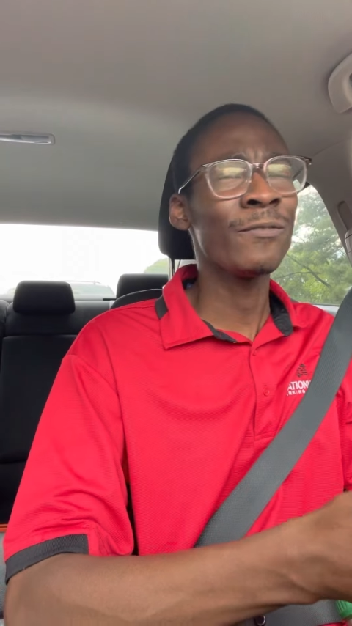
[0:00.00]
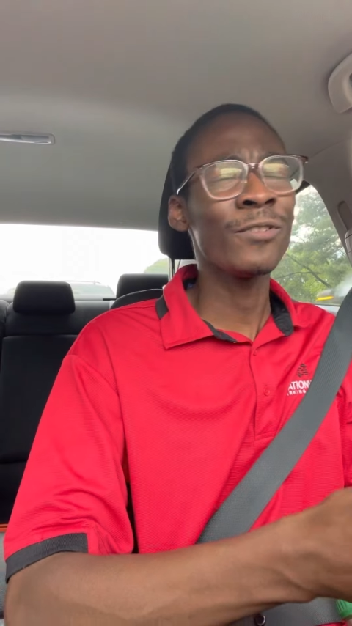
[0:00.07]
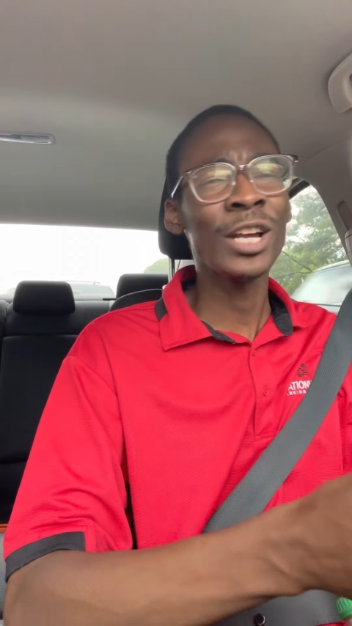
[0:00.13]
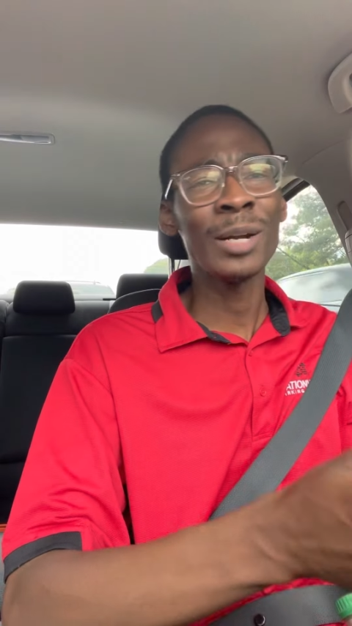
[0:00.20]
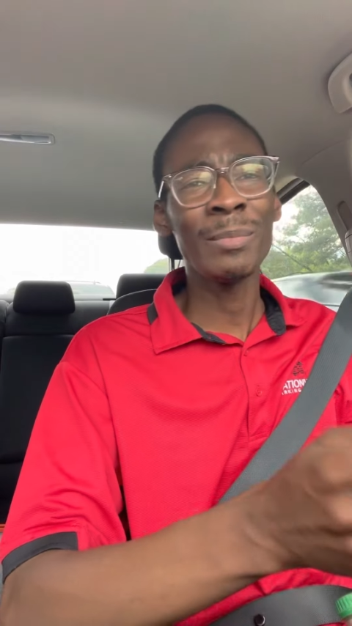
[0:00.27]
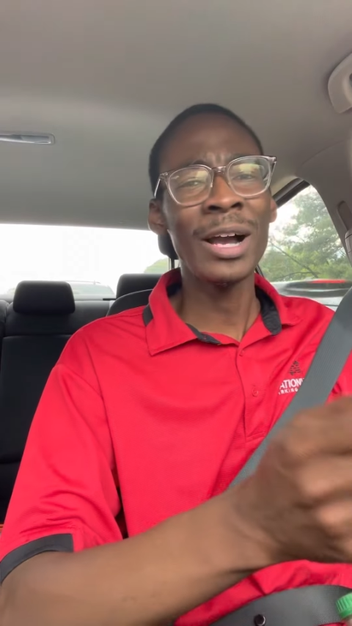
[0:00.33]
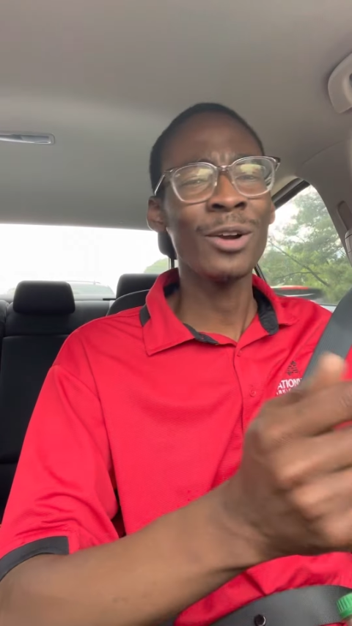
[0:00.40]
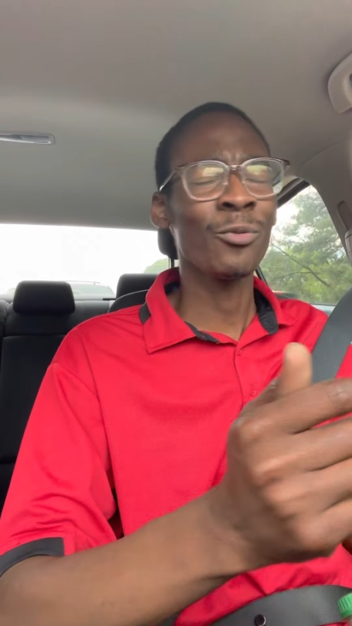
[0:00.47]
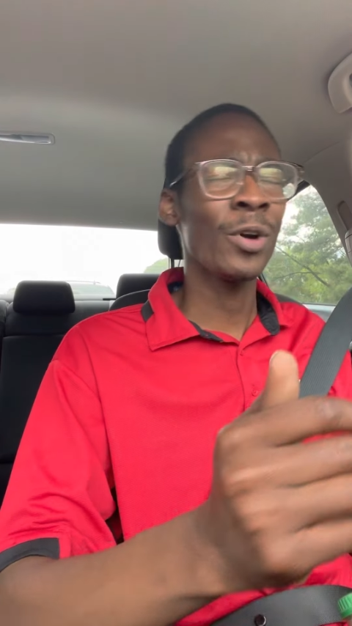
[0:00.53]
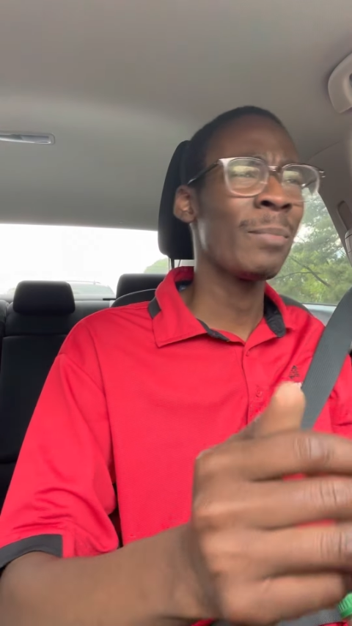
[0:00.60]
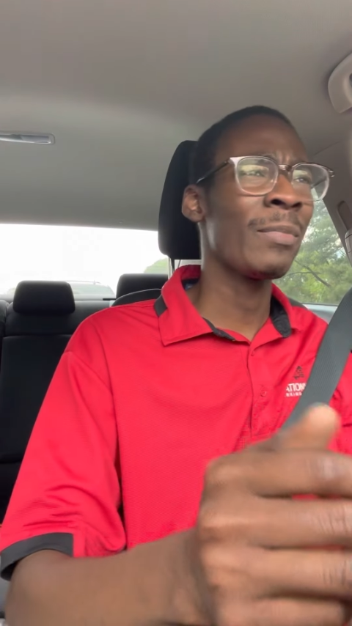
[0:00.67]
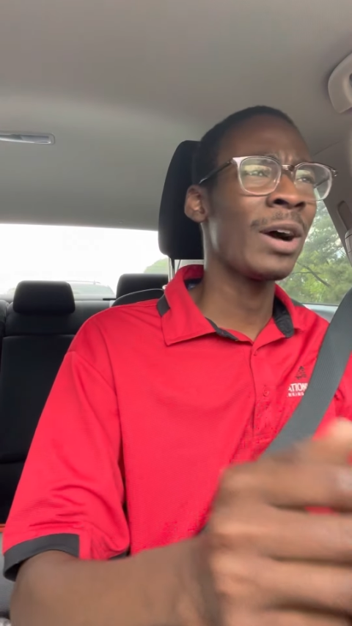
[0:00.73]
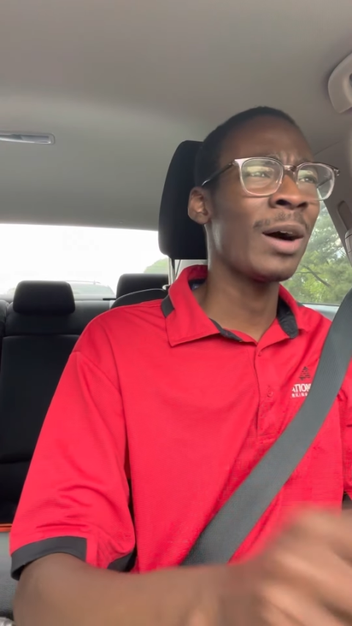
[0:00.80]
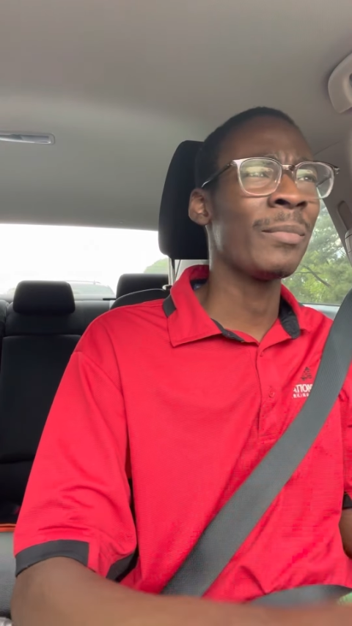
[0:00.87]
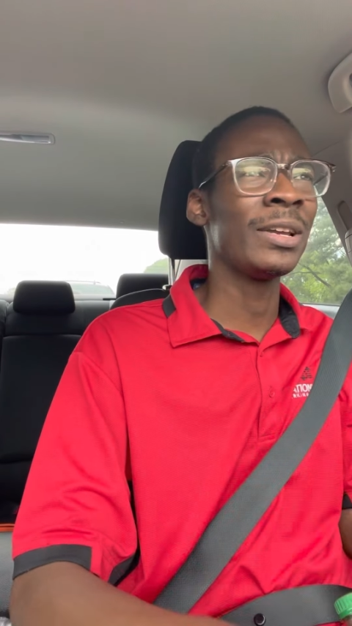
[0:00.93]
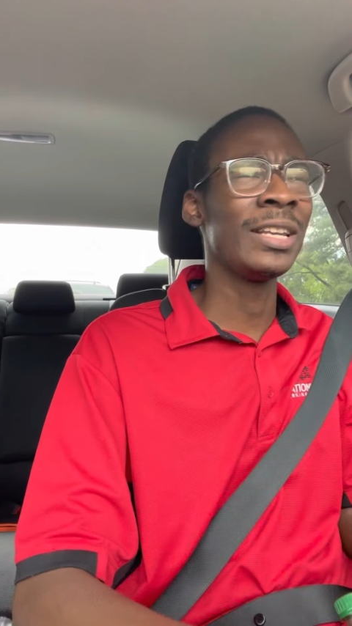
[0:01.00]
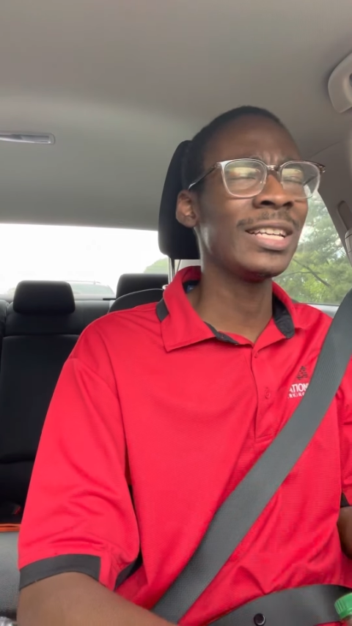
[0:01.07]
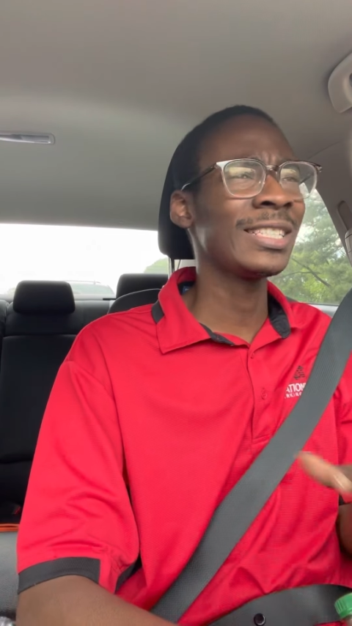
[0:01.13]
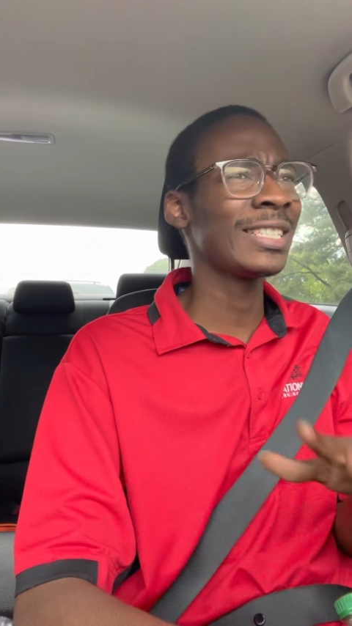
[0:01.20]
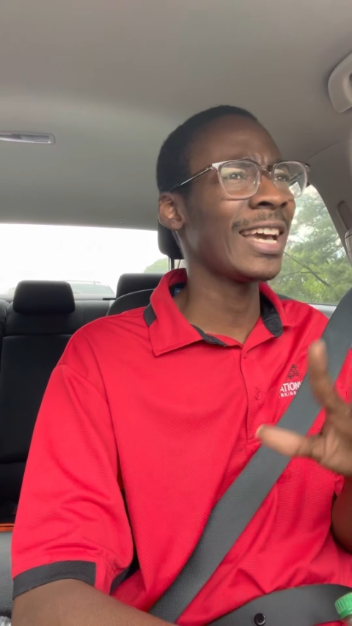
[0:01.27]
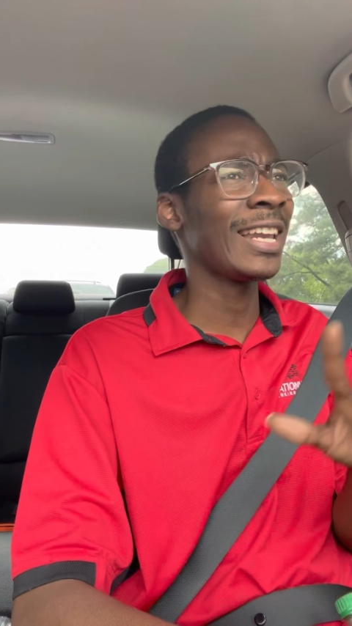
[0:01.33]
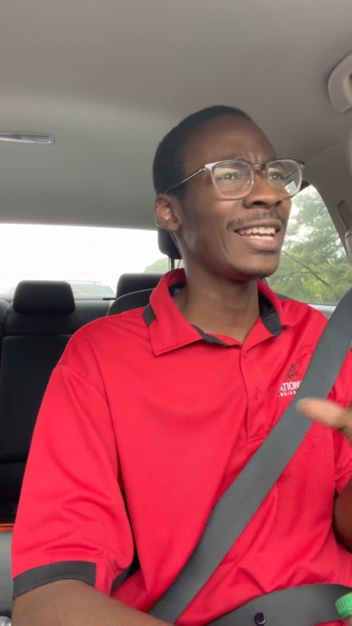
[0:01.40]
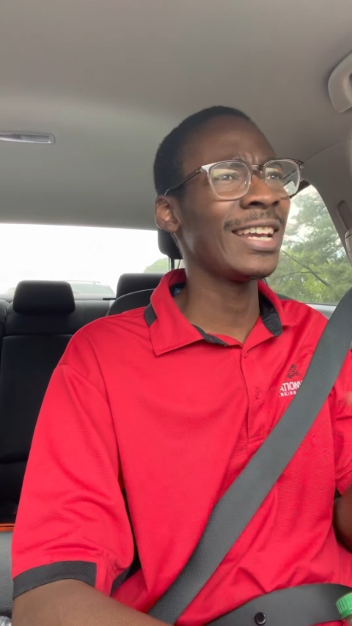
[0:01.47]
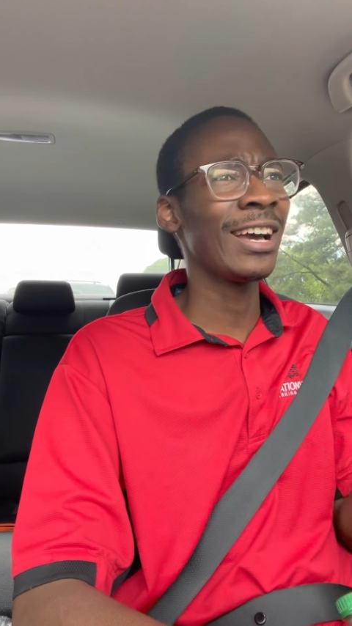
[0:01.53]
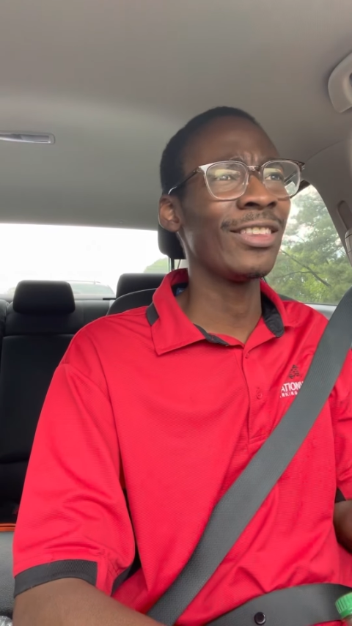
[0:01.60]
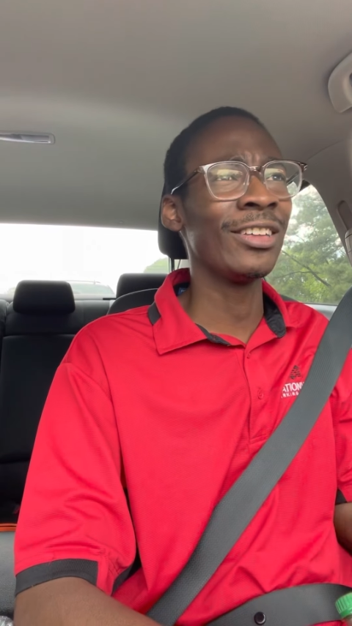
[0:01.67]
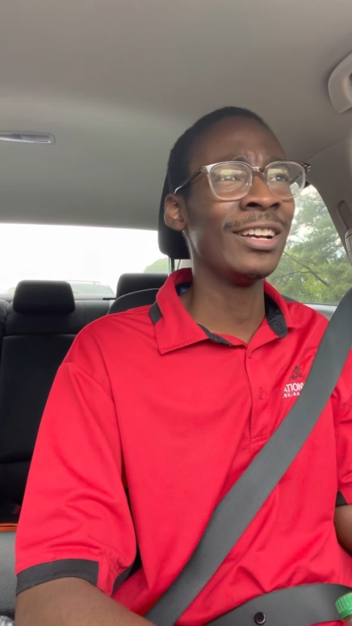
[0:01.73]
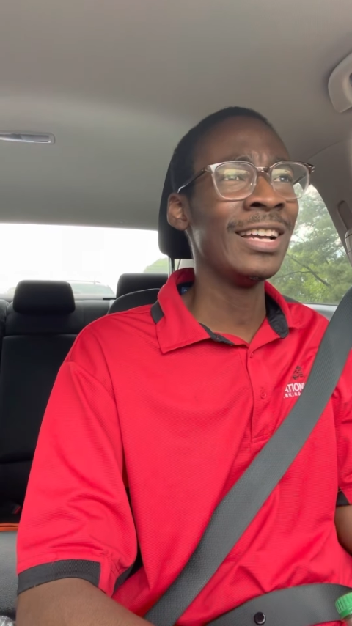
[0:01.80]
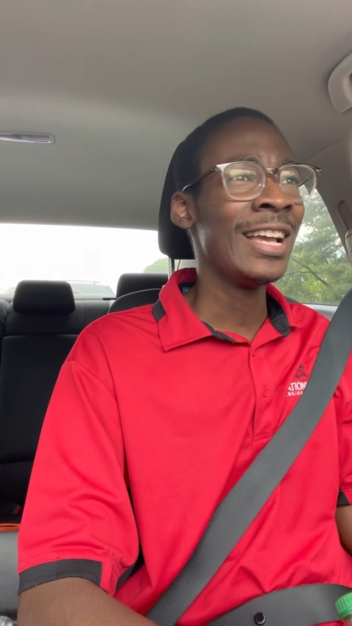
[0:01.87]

in front of my grandmama, this, that, and the other.